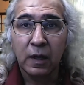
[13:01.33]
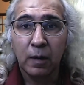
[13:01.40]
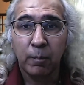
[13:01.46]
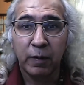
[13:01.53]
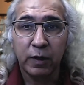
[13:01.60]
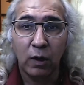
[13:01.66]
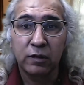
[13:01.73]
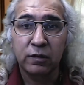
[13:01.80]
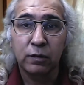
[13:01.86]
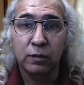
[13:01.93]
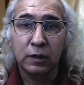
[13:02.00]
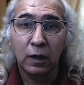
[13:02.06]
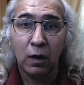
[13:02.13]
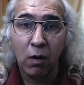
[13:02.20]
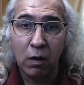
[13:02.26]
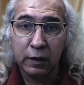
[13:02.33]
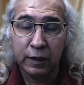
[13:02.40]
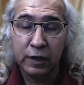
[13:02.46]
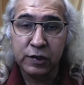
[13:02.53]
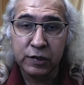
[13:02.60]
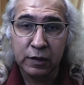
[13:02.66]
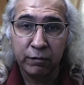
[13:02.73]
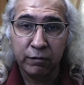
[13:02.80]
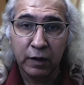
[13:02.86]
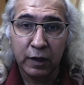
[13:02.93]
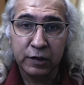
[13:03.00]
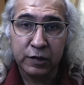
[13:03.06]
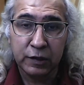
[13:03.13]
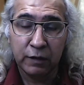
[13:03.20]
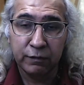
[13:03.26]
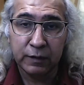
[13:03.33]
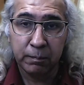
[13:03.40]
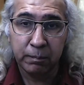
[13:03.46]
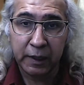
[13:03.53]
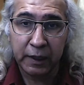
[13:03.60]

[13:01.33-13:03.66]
but also the cognition function of the brain